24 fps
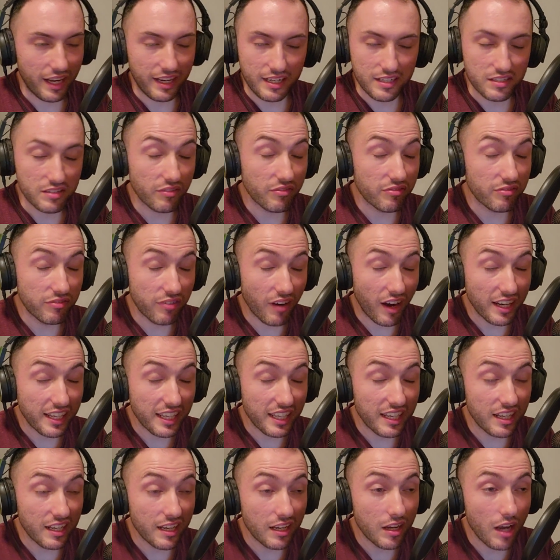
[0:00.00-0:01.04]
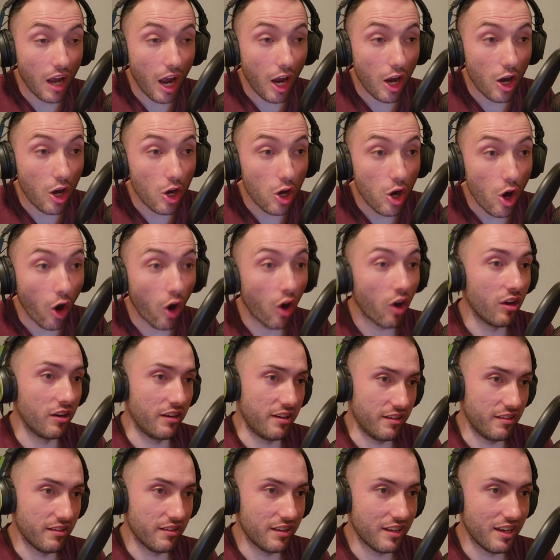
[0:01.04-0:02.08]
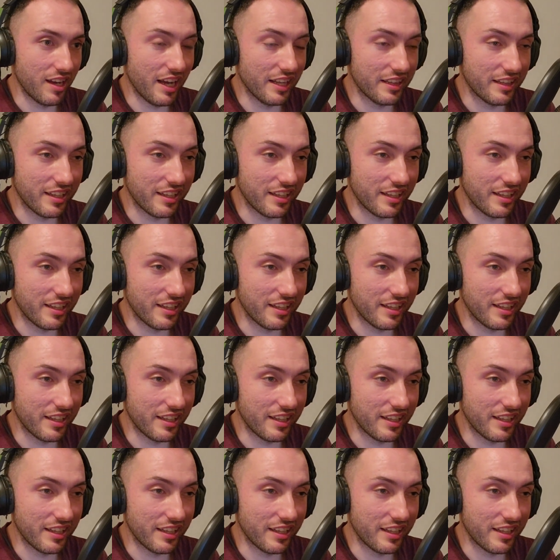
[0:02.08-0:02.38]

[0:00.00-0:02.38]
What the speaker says: he's a fucking god at the